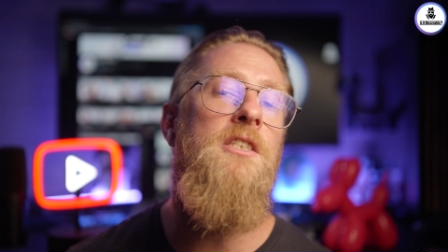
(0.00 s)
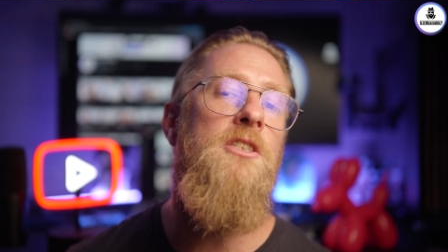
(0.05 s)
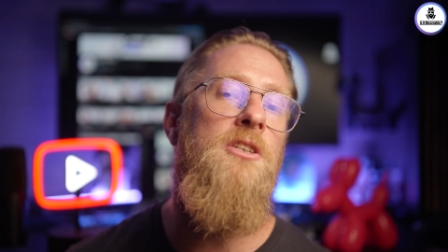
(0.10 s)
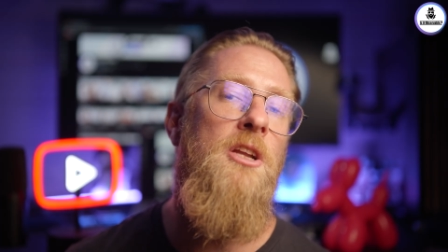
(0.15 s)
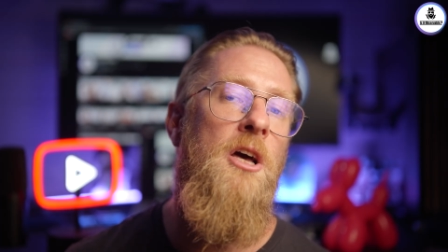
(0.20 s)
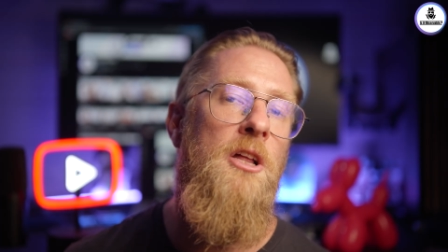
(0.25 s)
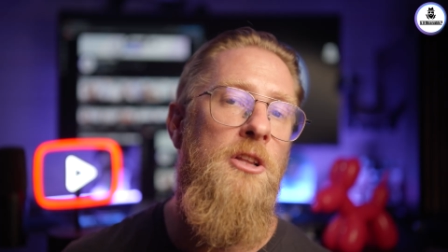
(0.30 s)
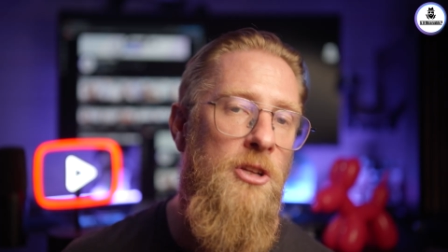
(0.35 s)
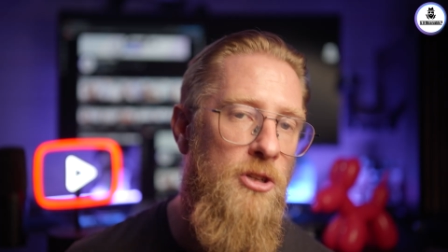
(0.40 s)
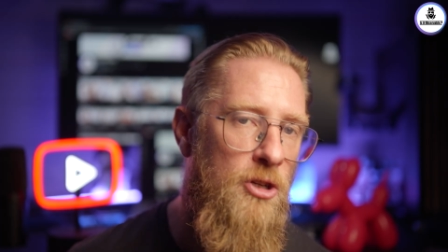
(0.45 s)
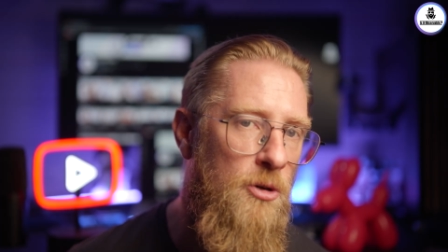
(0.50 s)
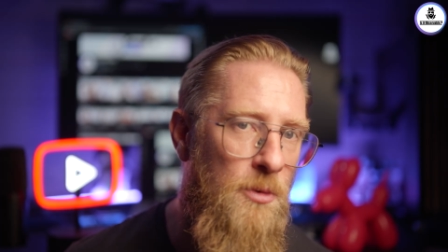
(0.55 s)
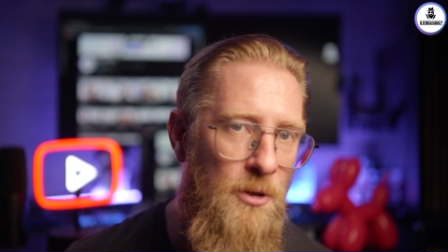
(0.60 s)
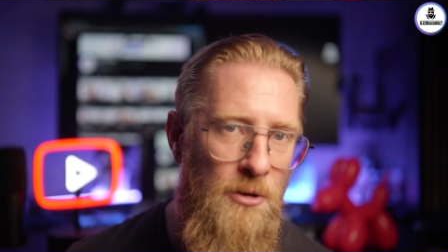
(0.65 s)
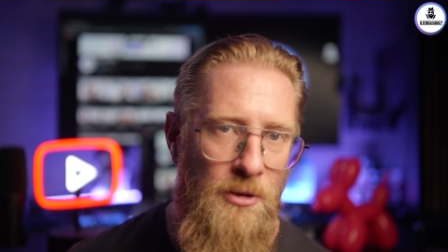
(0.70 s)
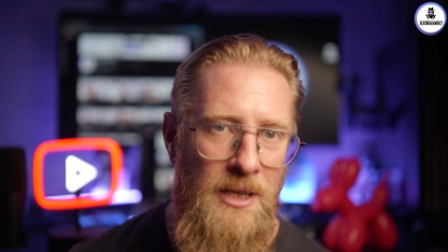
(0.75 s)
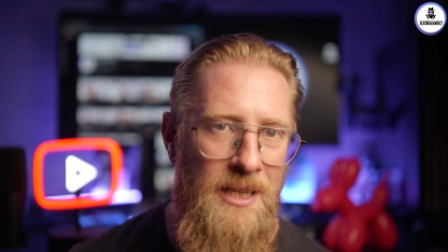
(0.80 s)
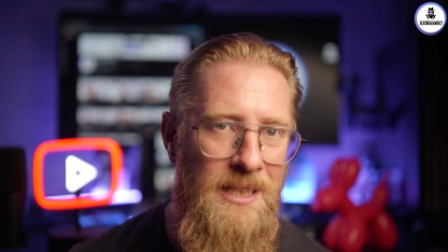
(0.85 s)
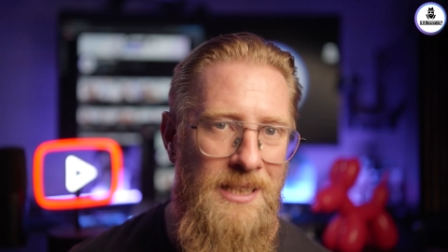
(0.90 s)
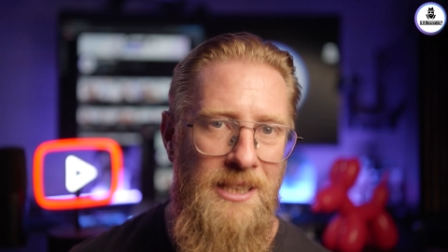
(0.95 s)
it's not going to be
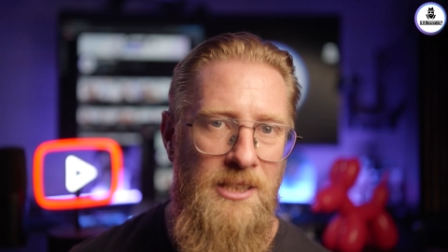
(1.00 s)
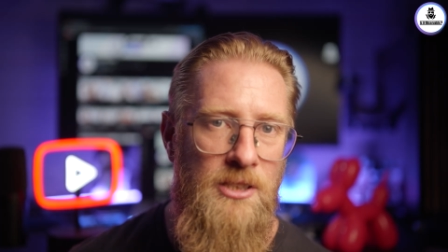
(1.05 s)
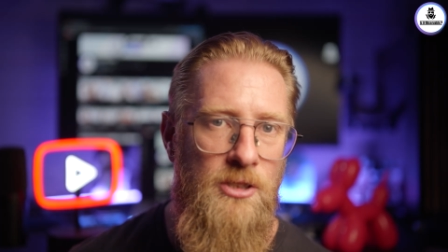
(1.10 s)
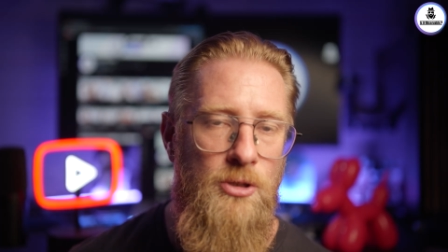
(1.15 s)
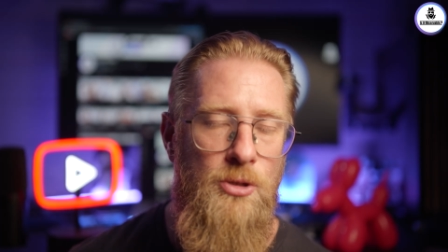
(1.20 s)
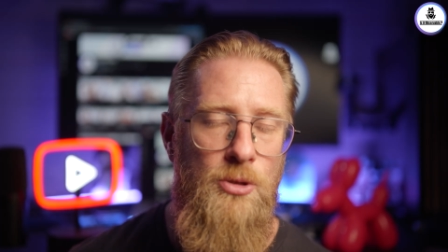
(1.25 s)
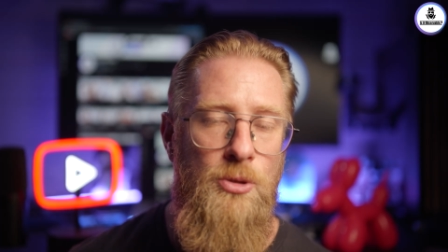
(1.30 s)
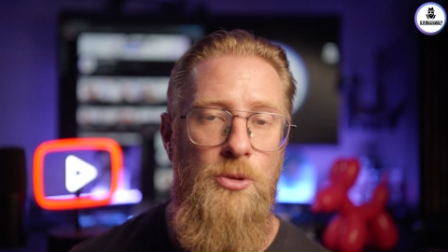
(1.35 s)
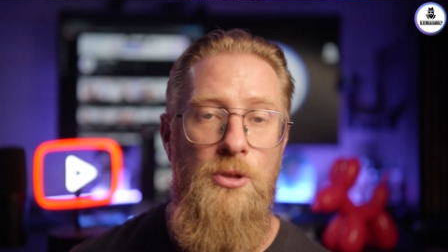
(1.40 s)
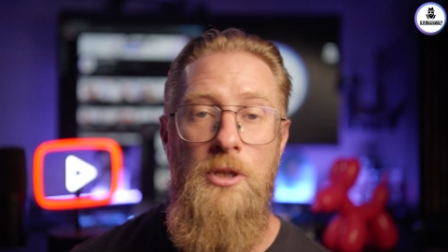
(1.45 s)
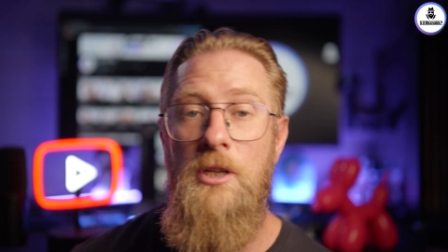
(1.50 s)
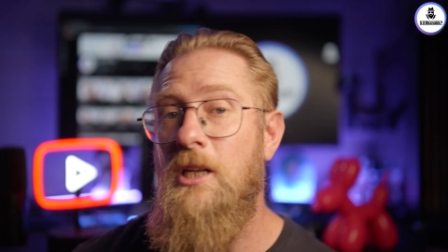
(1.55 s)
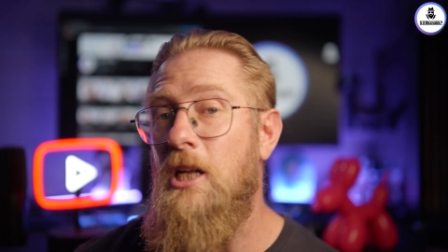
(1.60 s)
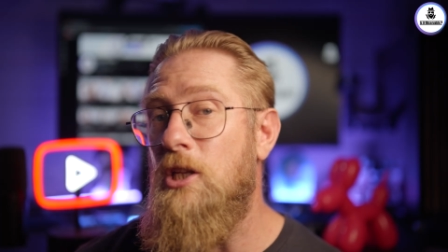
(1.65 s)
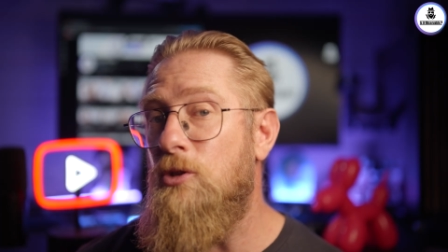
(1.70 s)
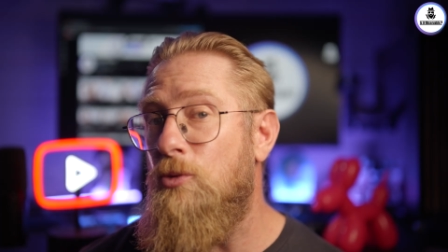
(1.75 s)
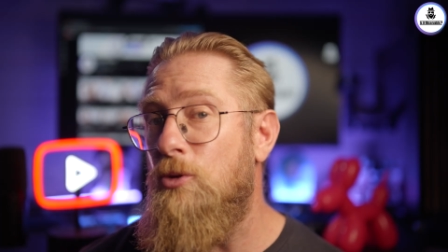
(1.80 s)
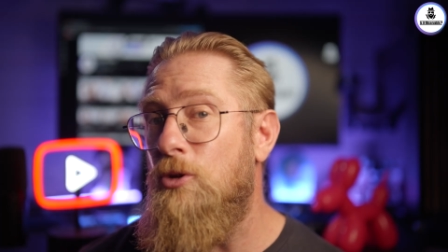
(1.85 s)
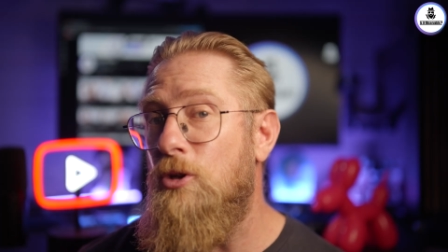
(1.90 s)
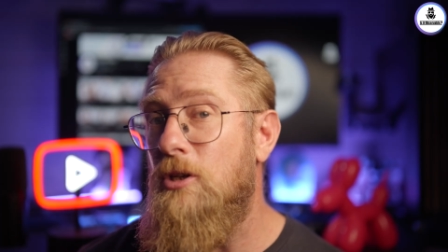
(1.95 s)
related to the
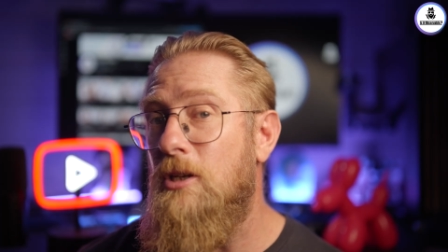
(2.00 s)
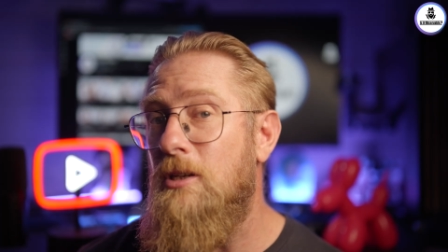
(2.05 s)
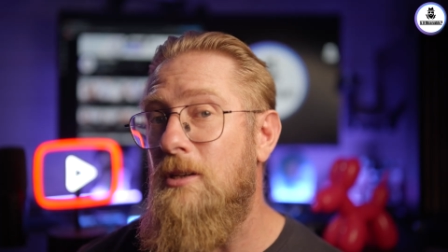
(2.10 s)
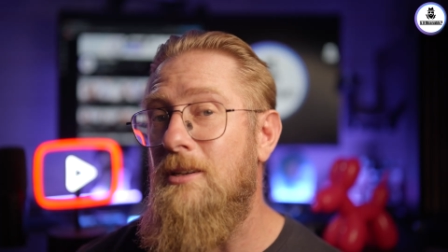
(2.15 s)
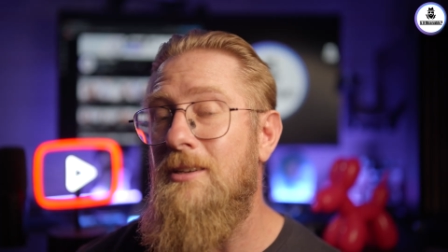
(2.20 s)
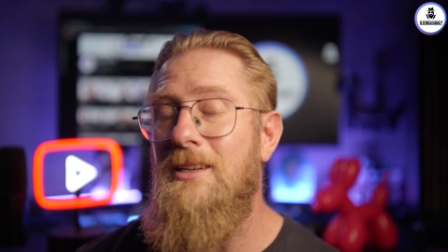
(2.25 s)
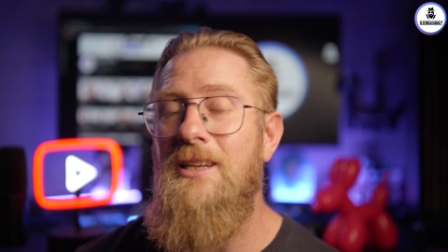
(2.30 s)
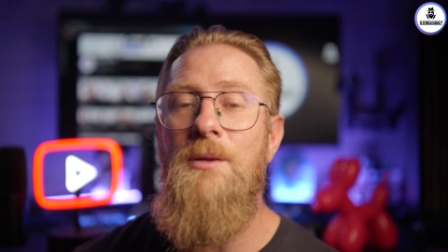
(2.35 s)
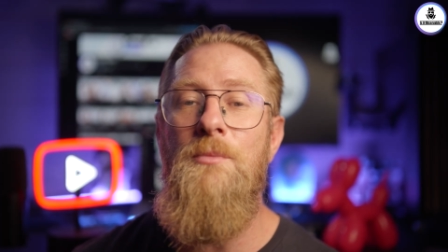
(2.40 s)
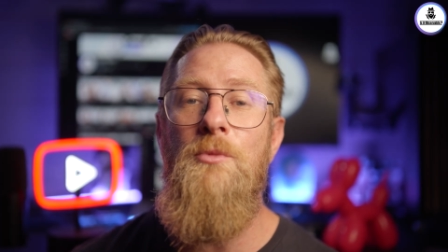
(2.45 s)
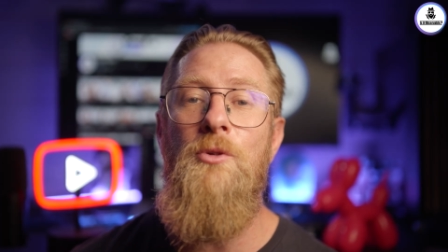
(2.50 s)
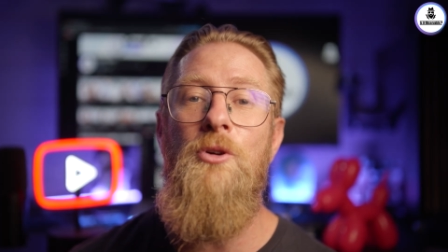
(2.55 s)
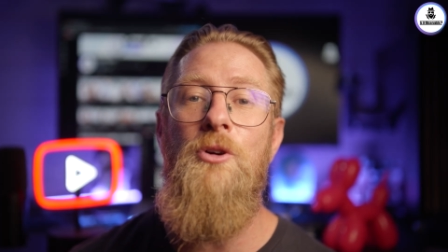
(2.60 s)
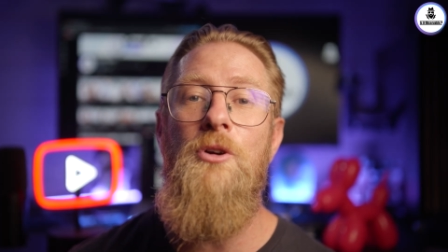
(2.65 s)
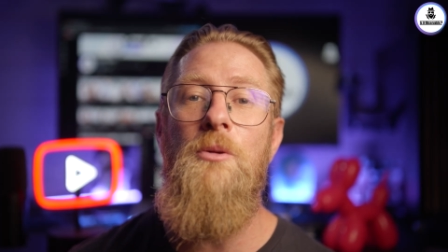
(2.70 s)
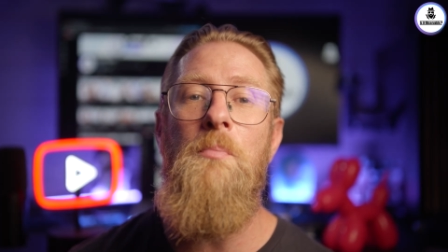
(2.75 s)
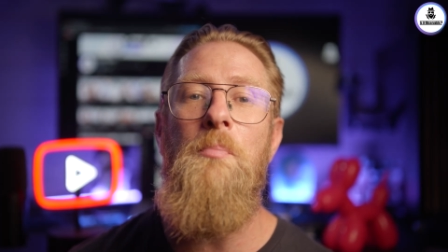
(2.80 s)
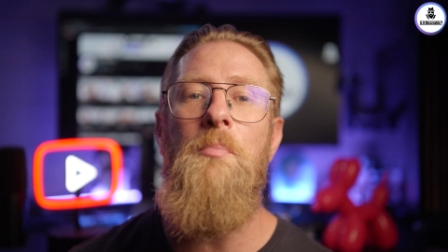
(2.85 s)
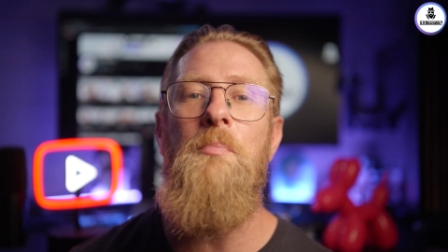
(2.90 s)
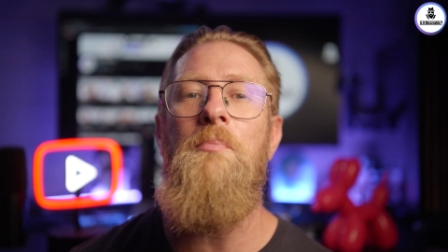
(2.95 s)
network
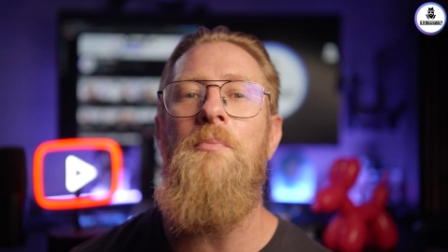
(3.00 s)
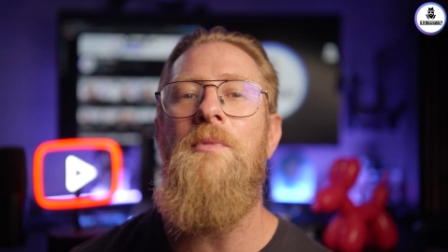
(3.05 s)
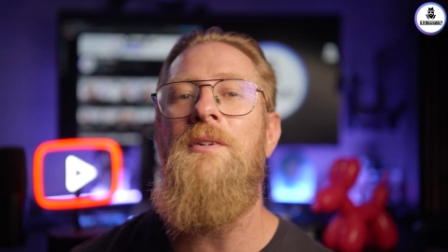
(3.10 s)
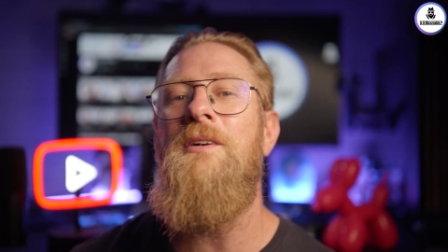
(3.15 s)
anymore.